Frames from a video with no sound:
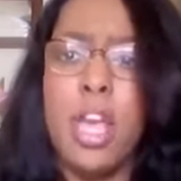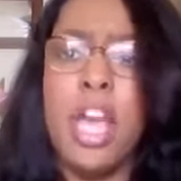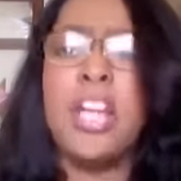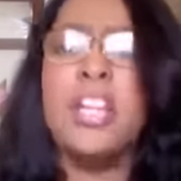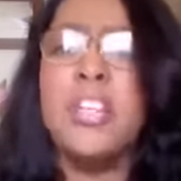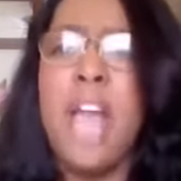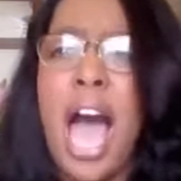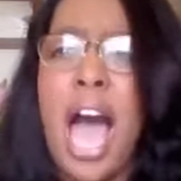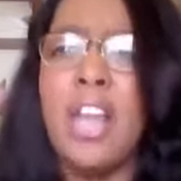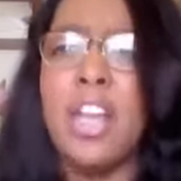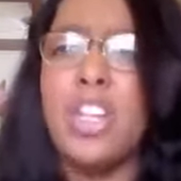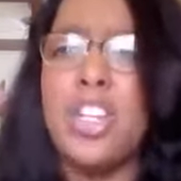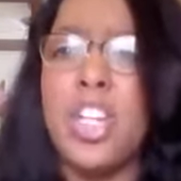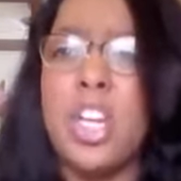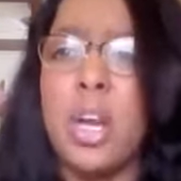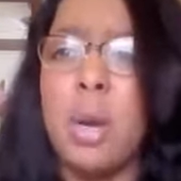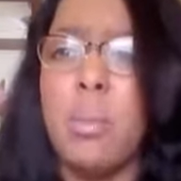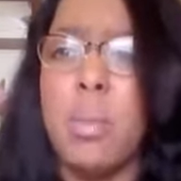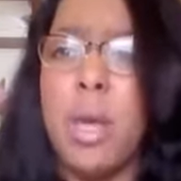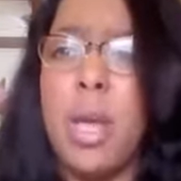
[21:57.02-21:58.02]
Acknowledge
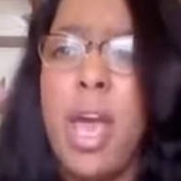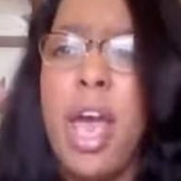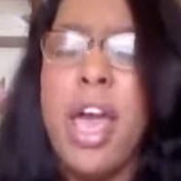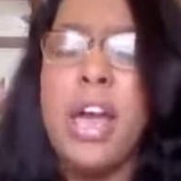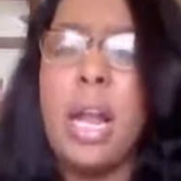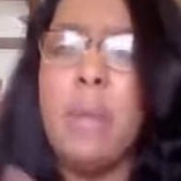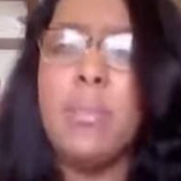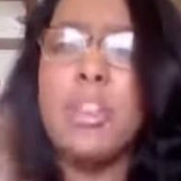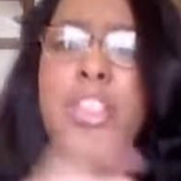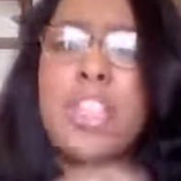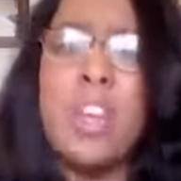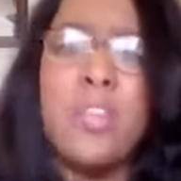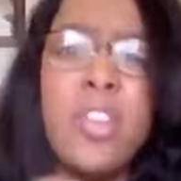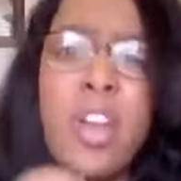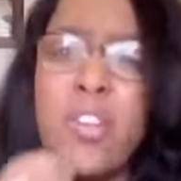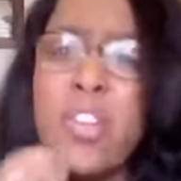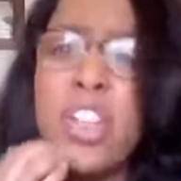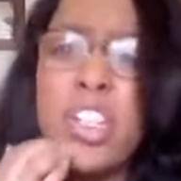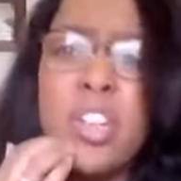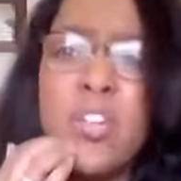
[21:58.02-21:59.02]
him. And I'm just give
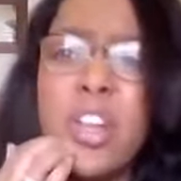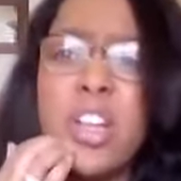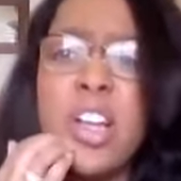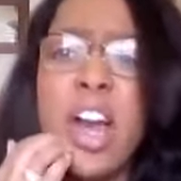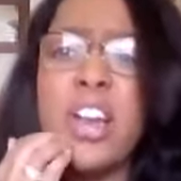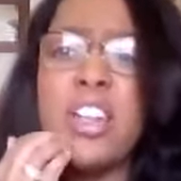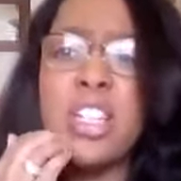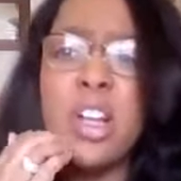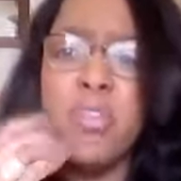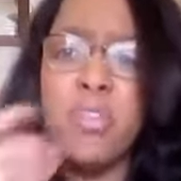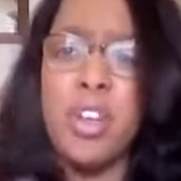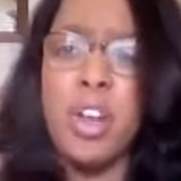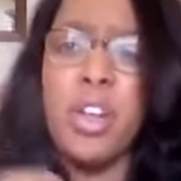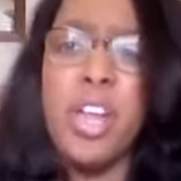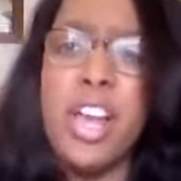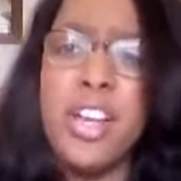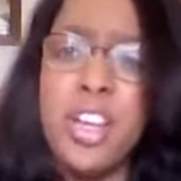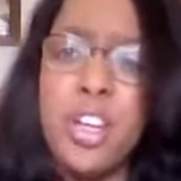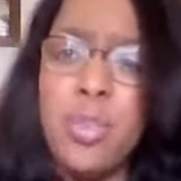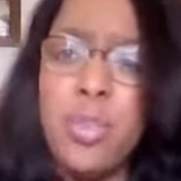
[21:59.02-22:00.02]
definition of acknowledge. I feel
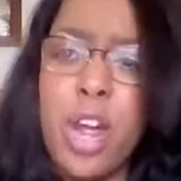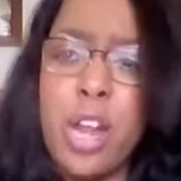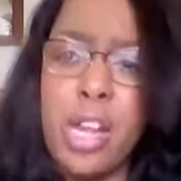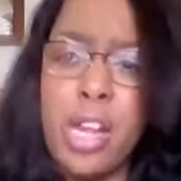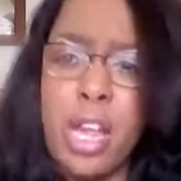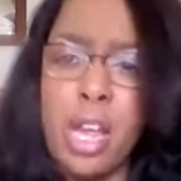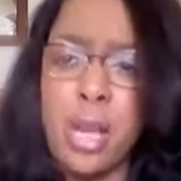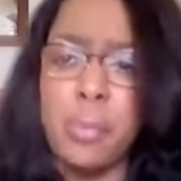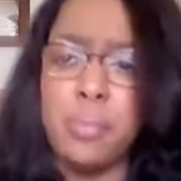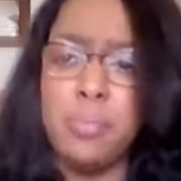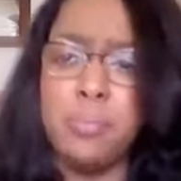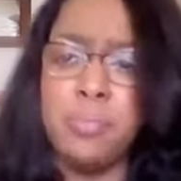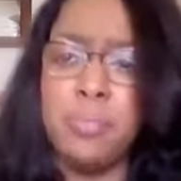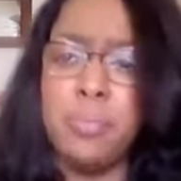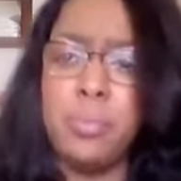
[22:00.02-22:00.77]
led to do that again.